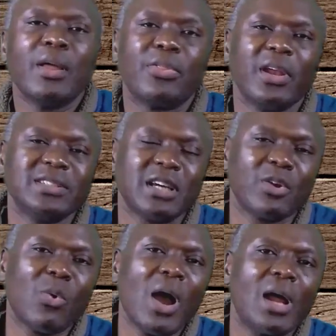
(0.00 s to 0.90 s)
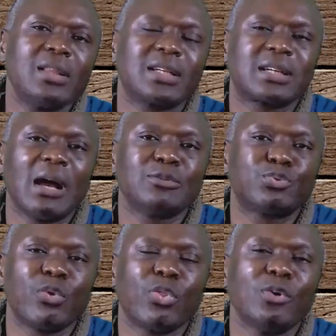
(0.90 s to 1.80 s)
There is a reward that comes
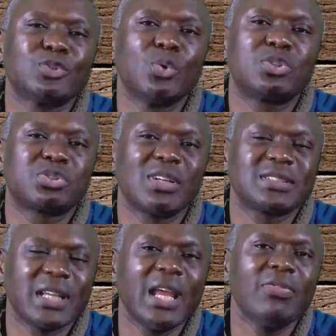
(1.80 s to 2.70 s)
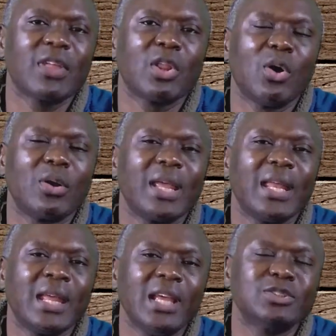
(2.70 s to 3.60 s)
for those who trust in the Lord, in
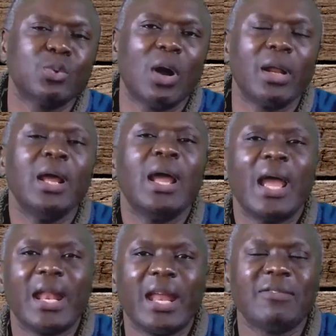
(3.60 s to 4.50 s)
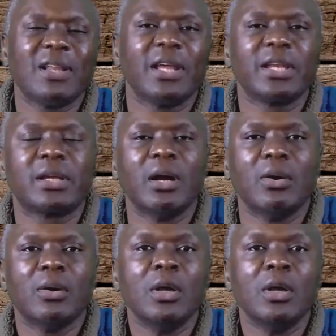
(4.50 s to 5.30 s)
His word, and never let it go.